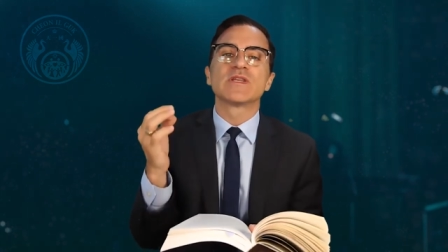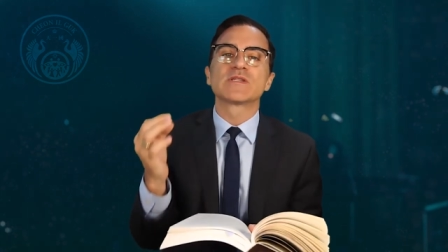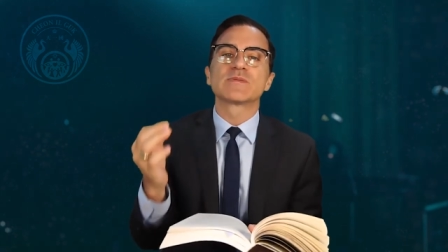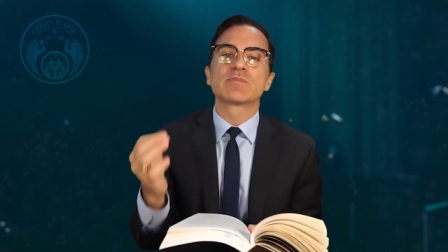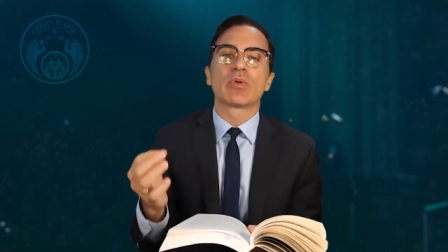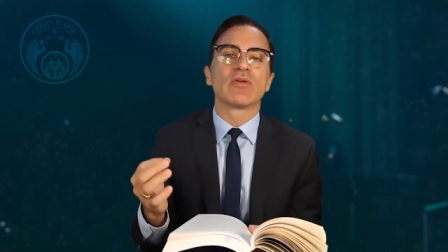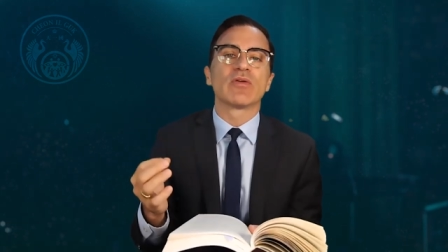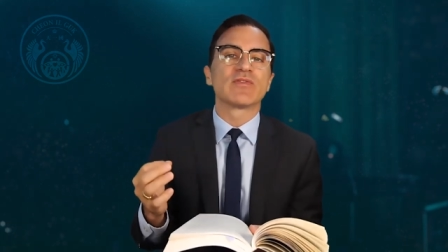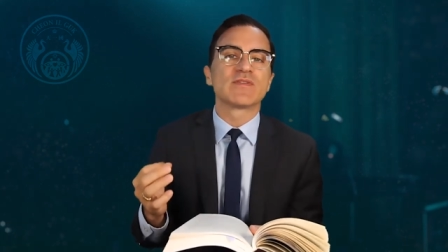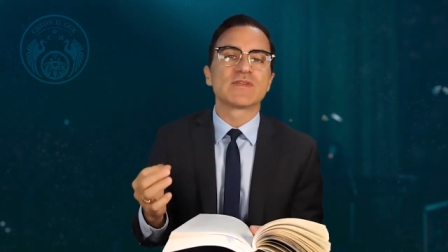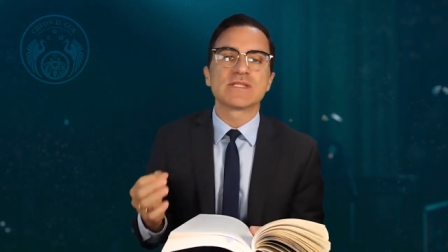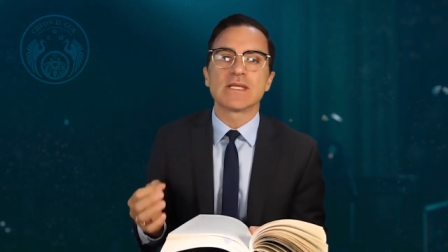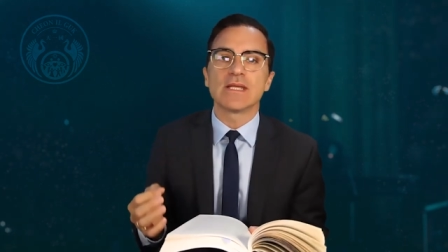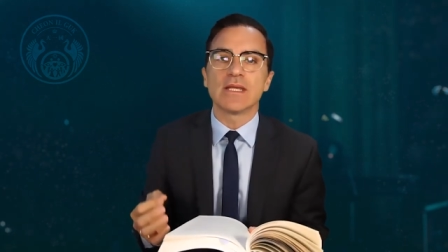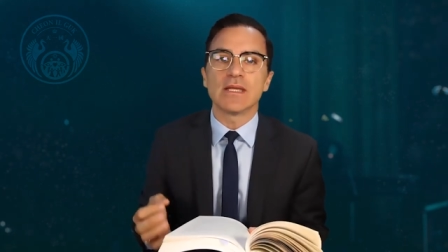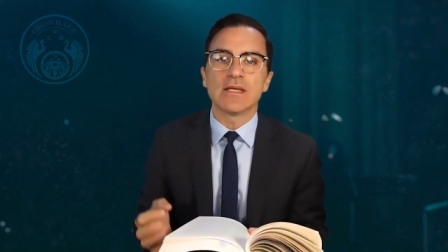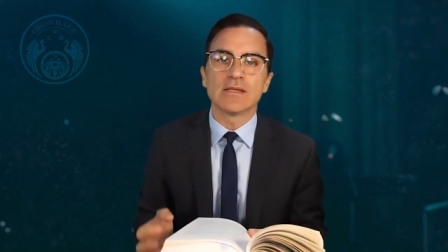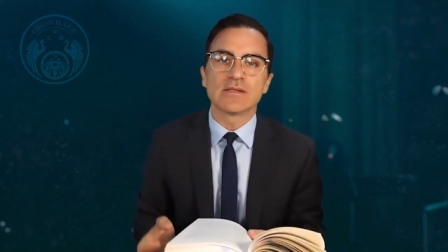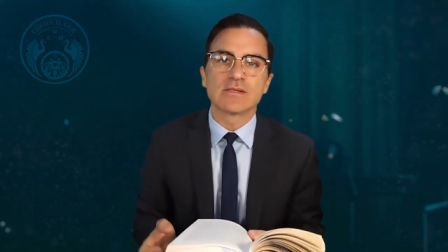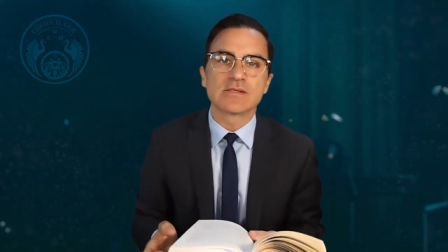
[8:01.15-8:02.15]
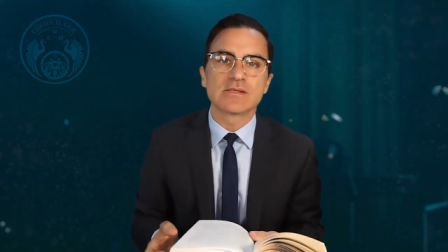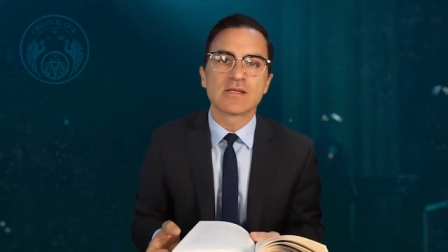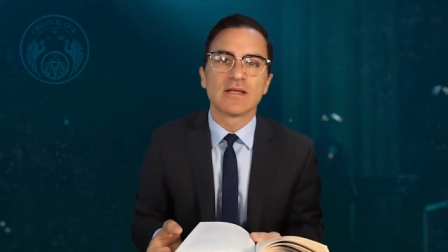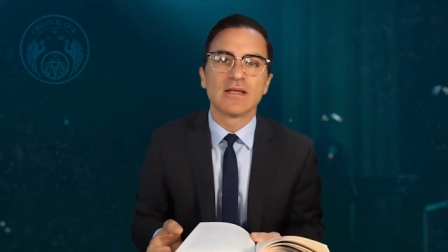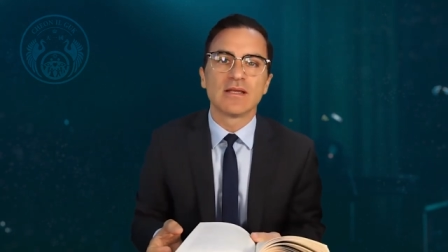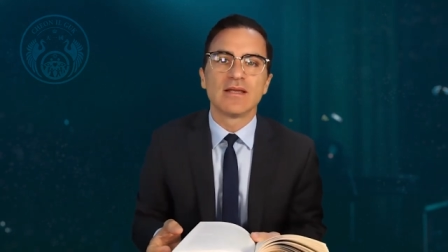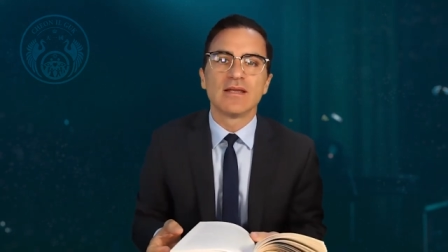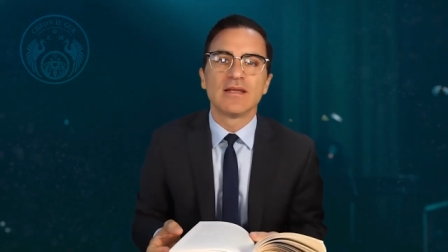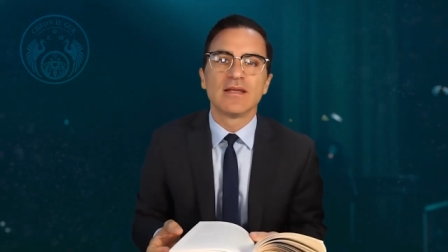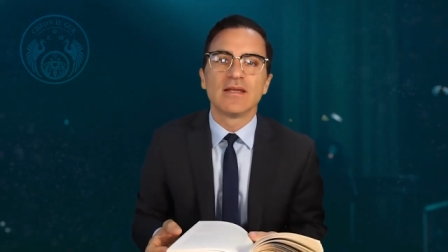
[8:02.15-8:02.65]
this prophecy is.
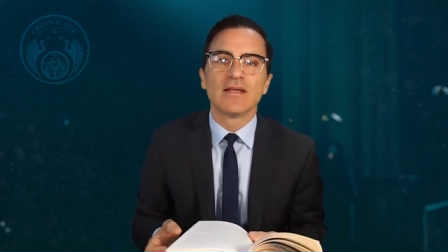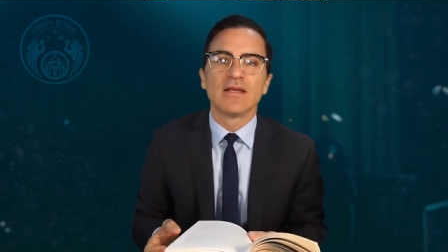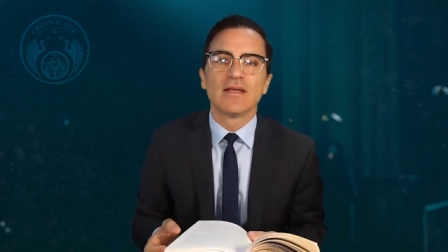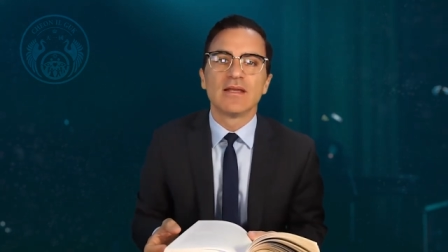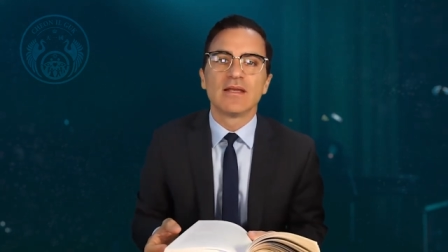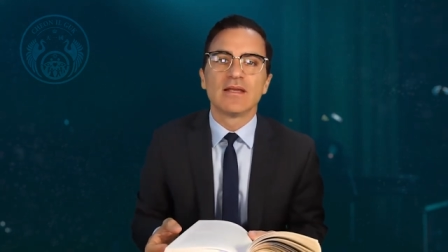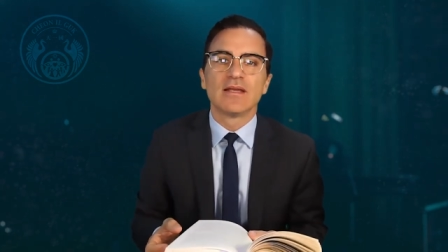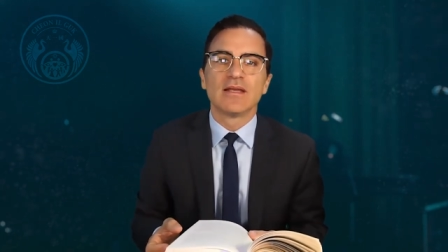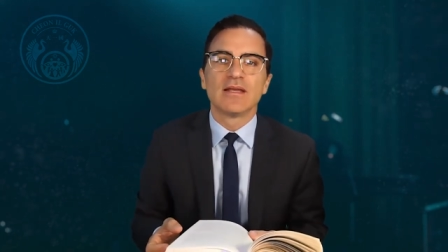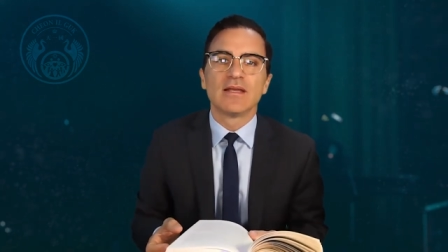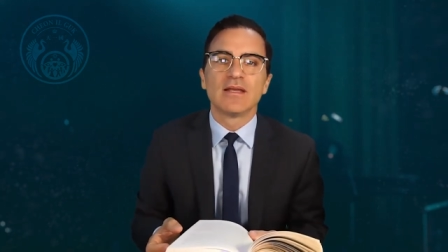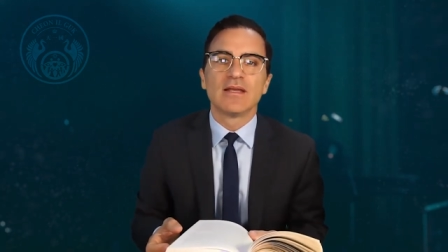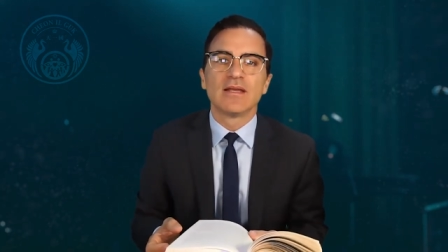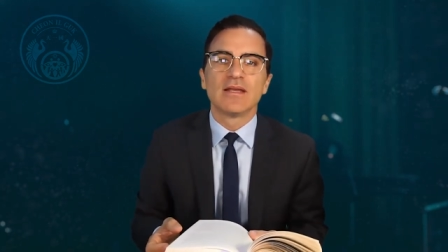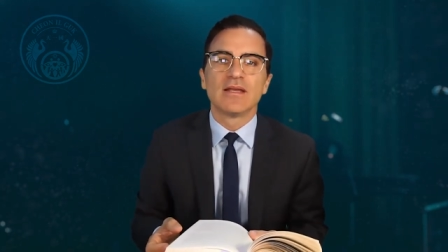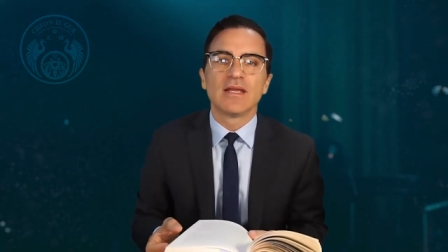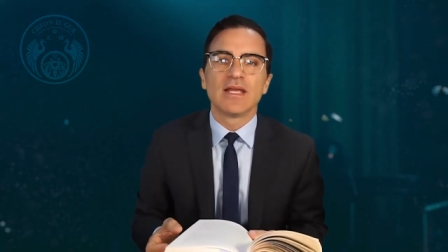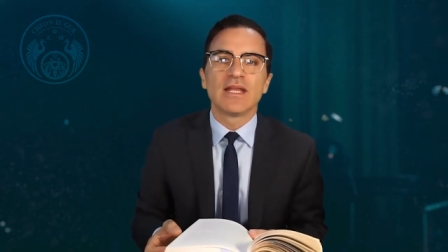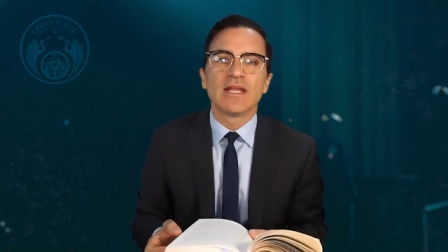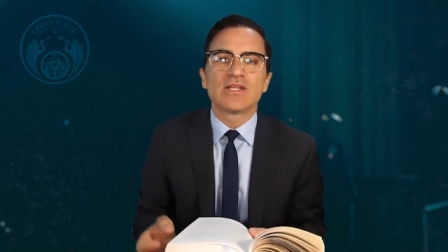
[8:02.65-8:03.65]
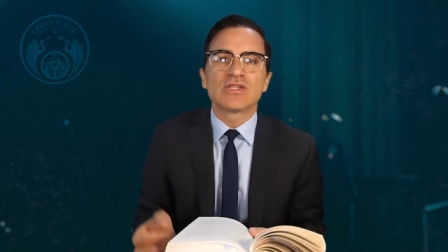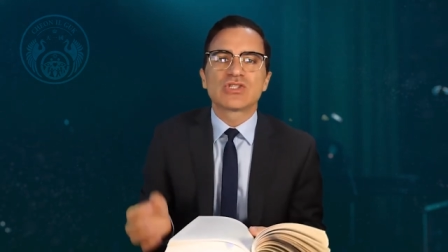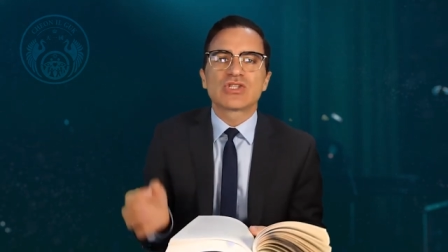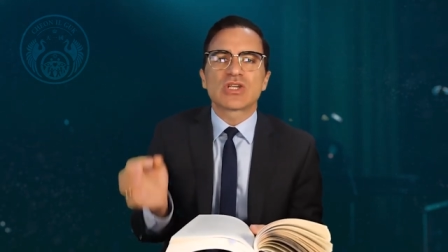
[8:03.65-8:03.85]
It is